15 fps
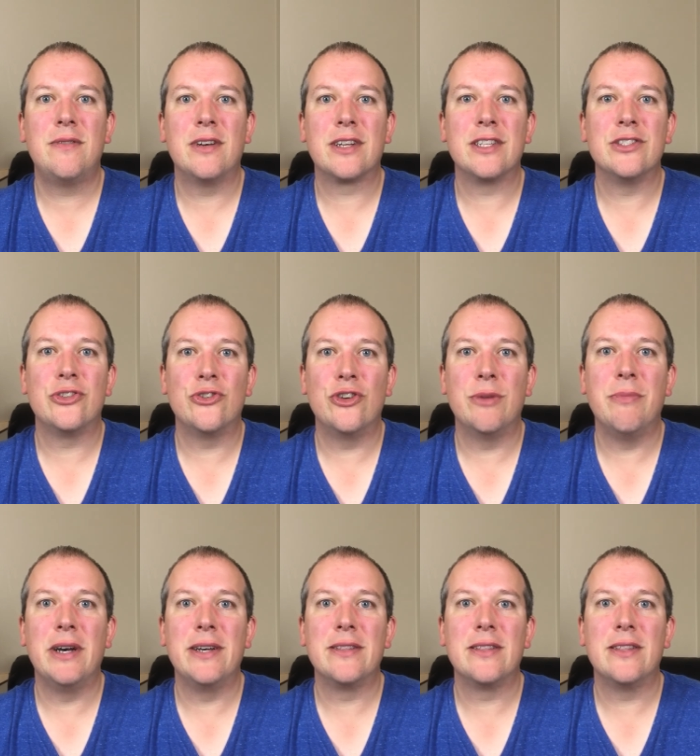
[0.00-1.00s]
a concern
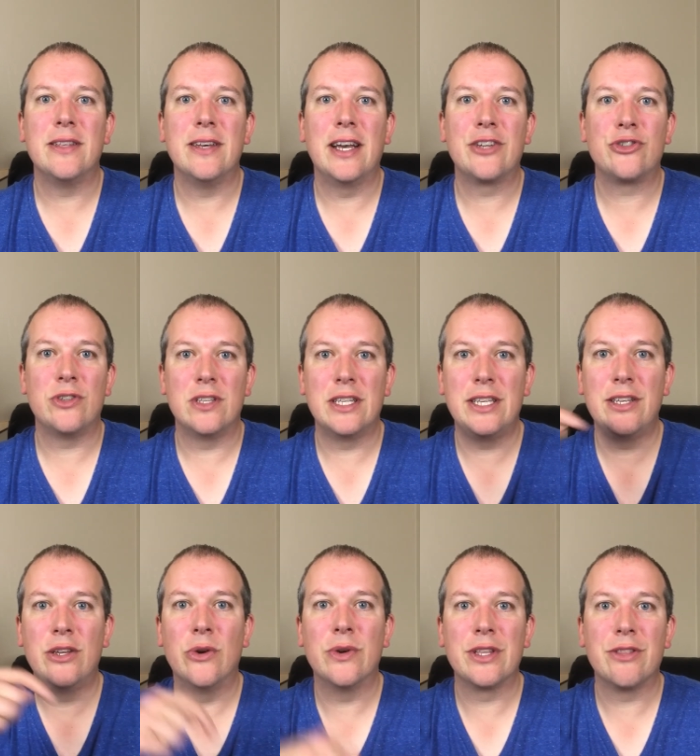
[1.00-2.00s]
about the actual
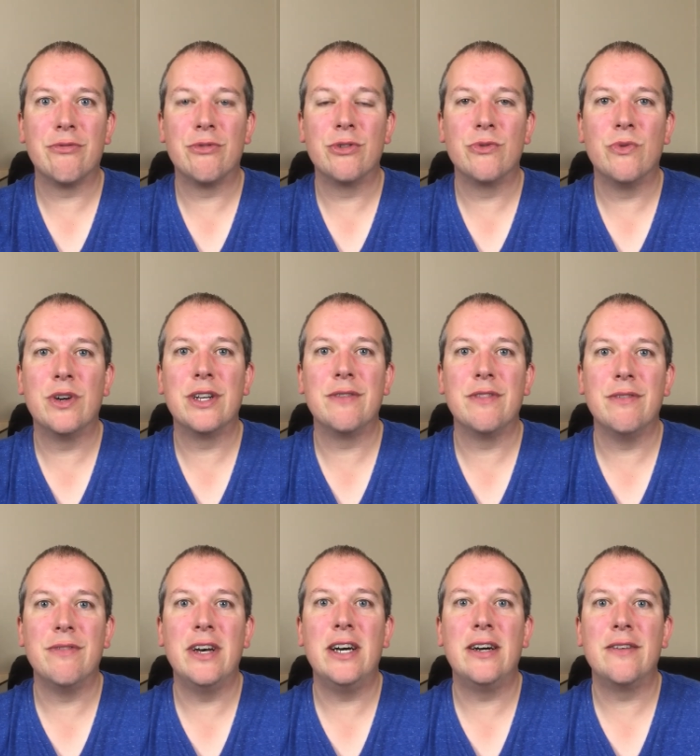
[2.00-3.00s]
lead going through one of
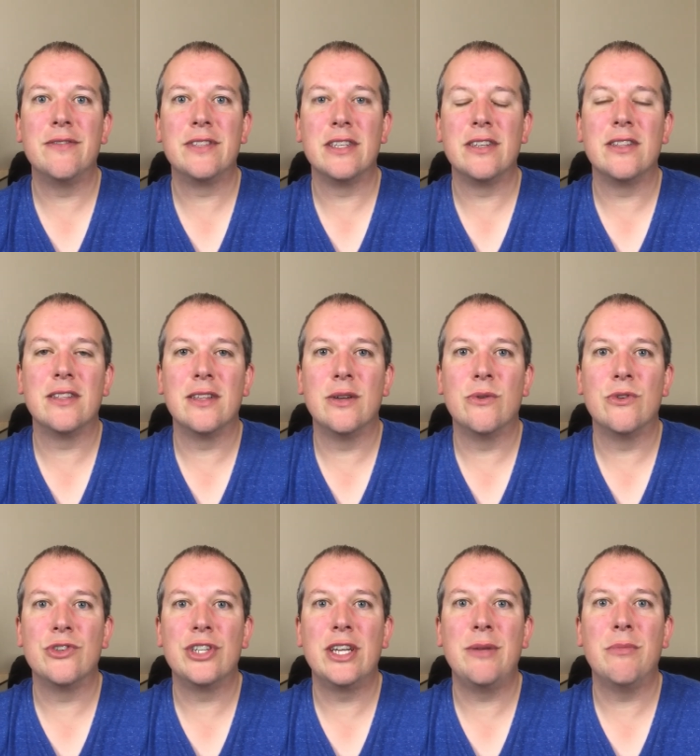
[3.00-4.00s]
the valves into the
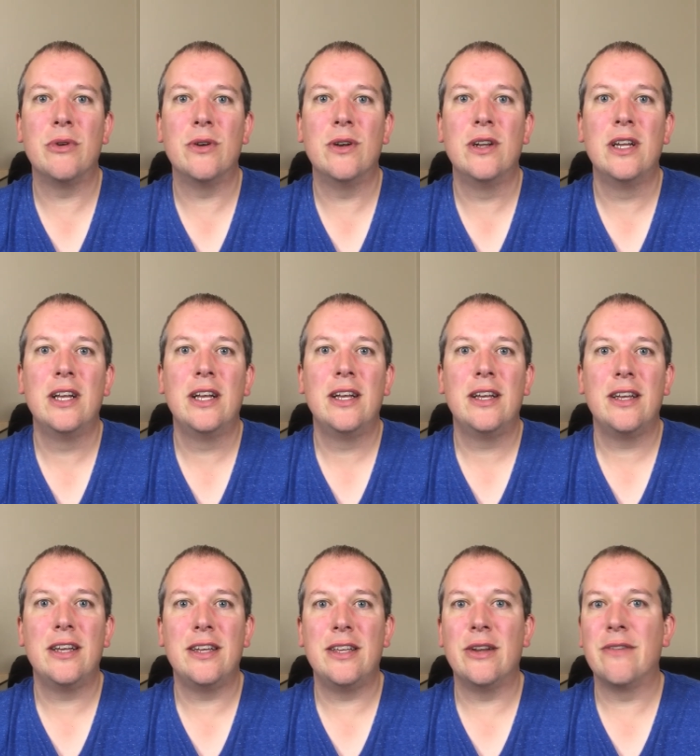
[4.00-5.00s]
lower chamber,
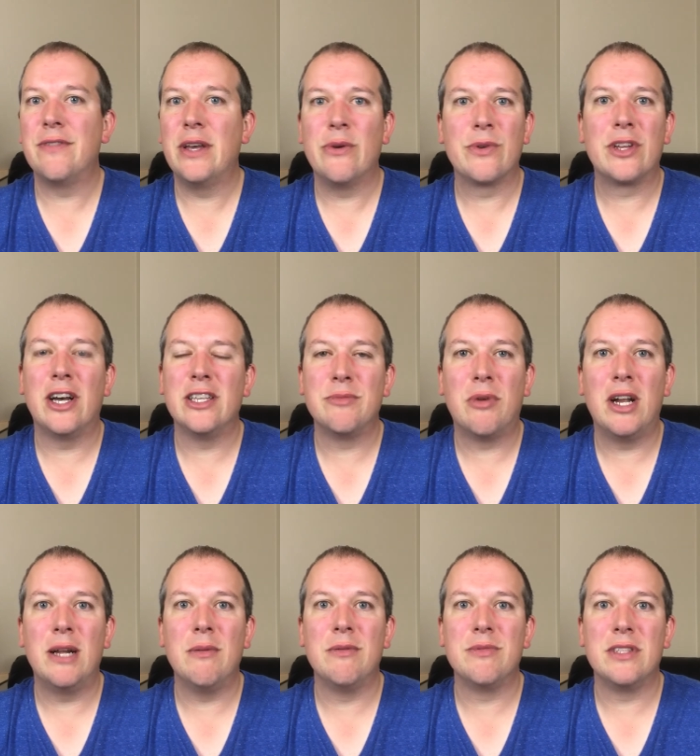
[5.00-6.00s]
if that would cause
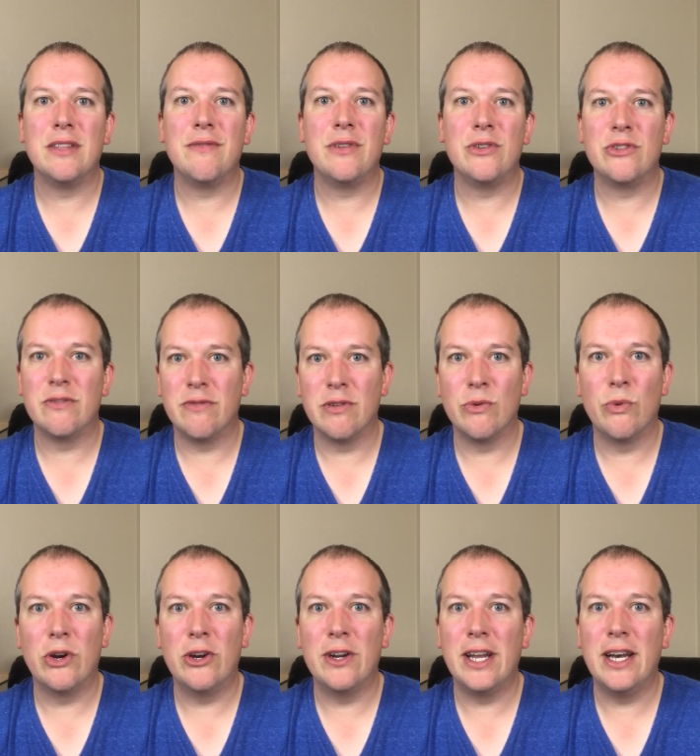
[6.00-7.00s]
problems in the future if it would
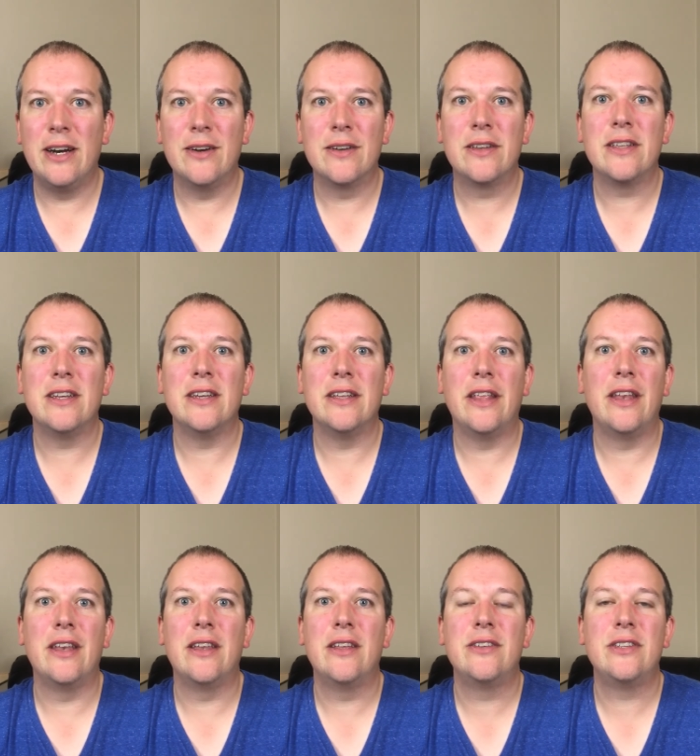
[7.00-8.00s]
wear it out.
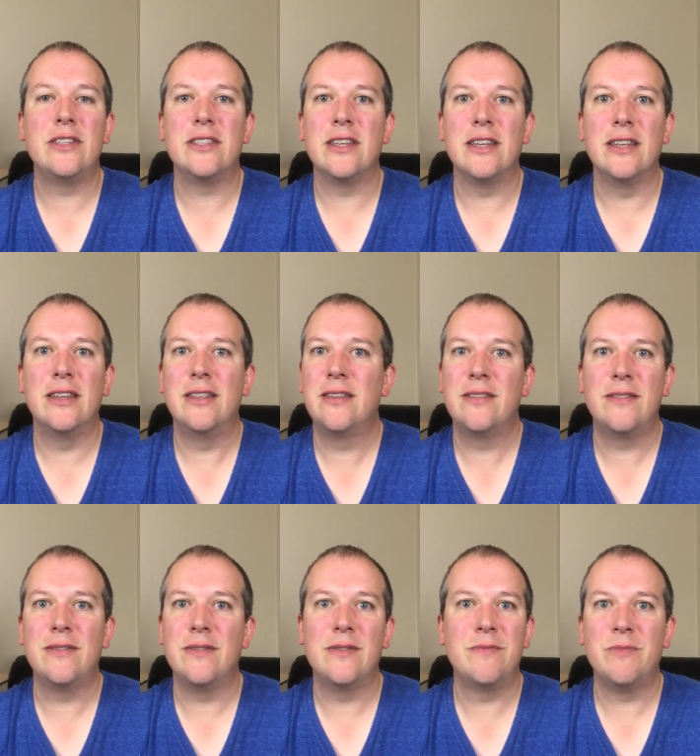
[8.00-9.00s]
And she said,
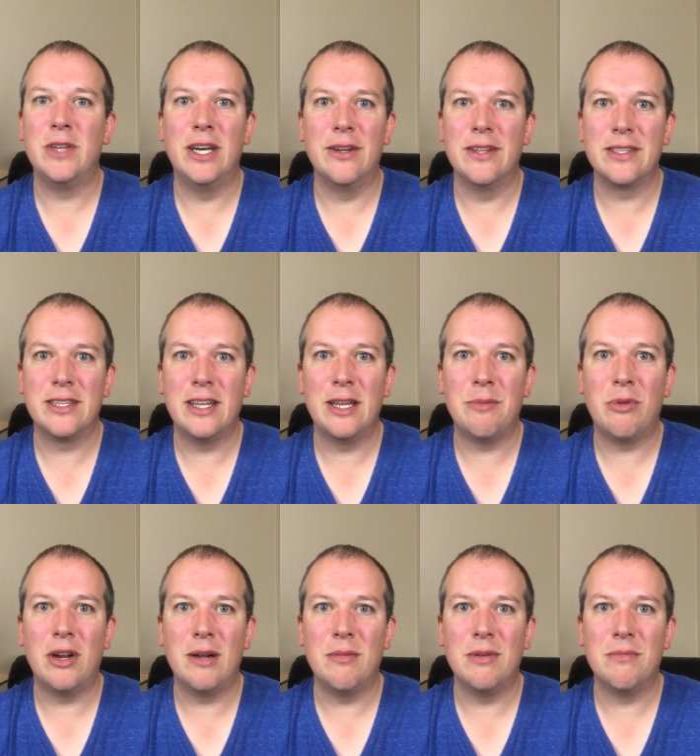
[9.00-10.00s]
no, that's not a
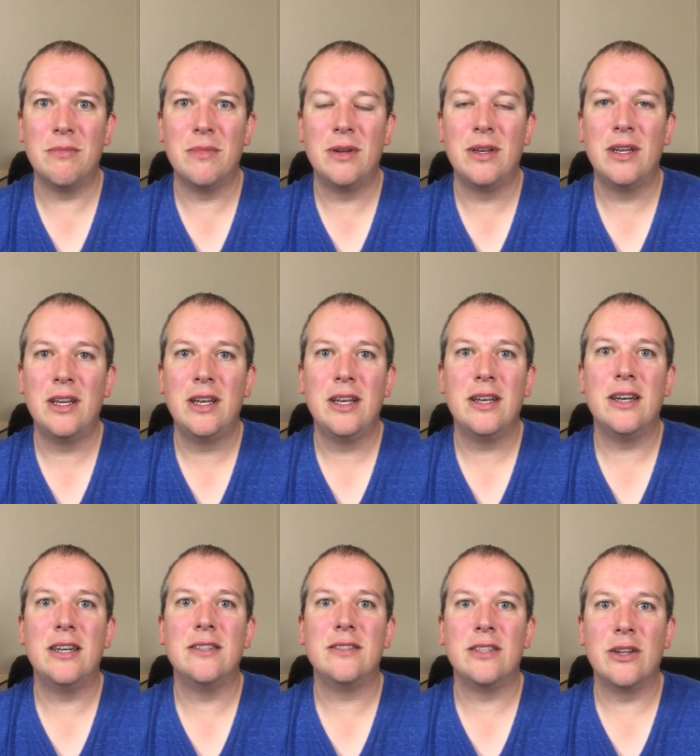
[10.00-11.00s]
problem.
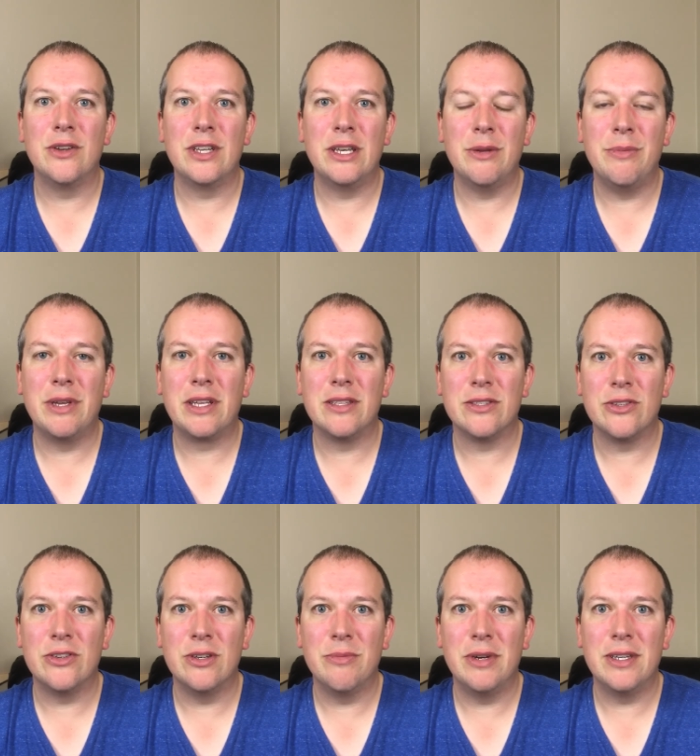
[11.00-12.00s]
You don't need to be
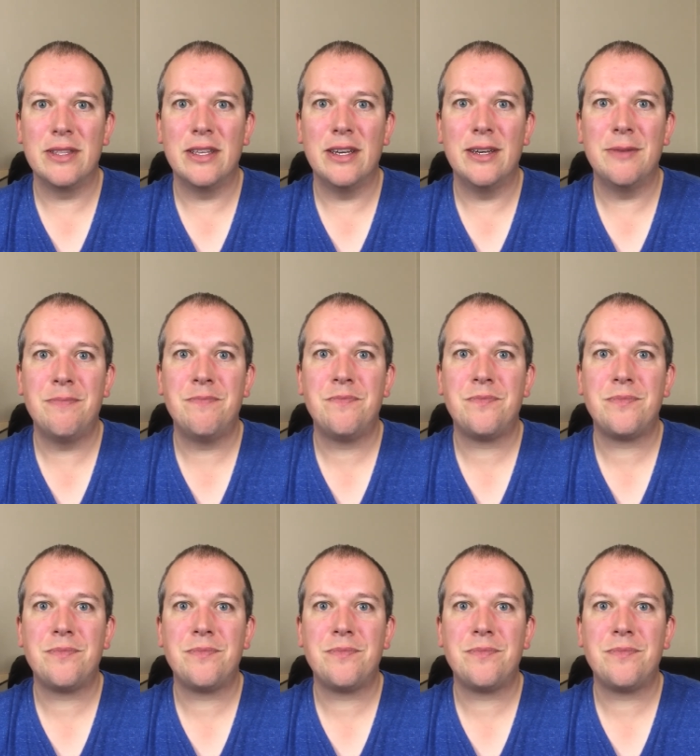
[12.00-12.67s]
concerned about that.